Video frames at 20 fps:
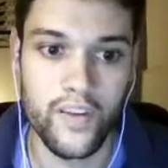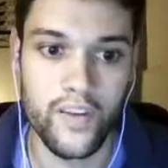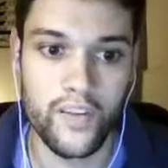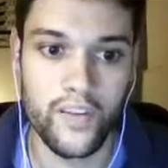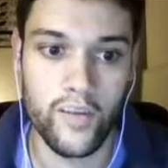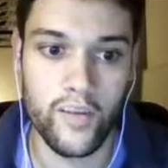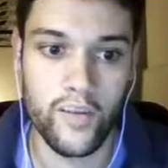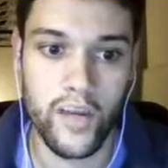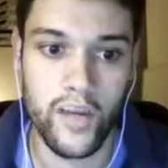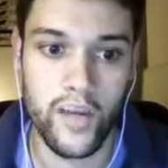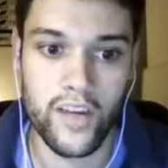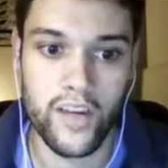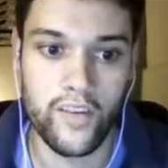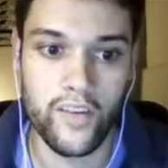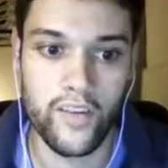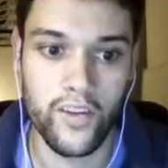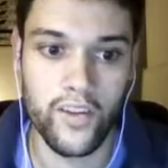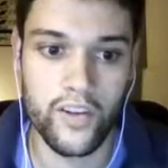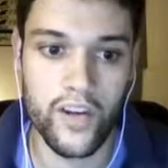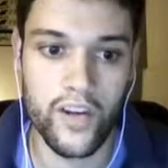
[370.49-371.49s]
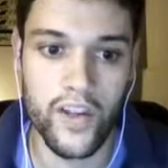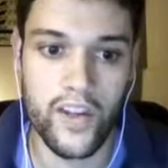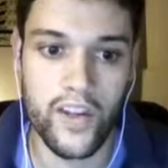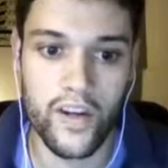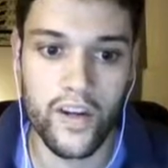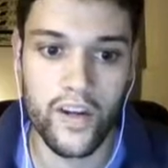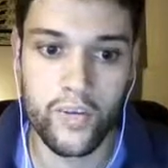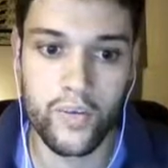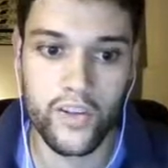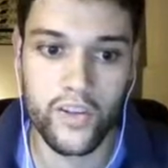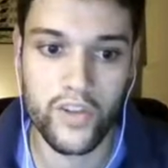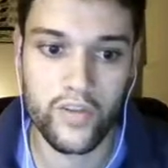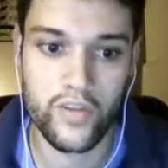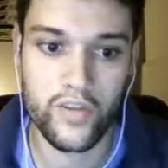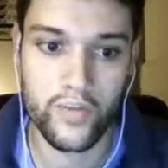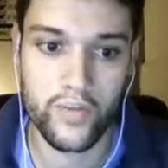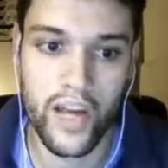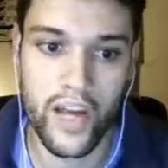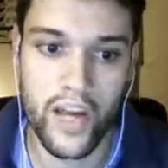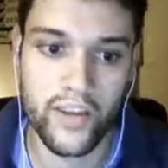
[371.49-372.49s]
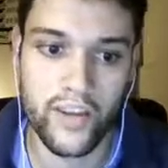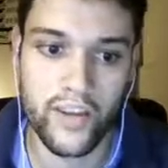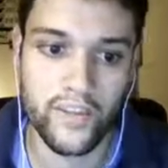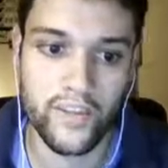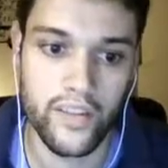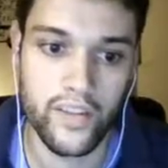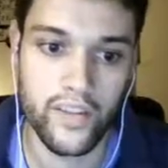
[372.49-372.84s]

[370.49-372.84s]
run back through, and then I'll push off a plat.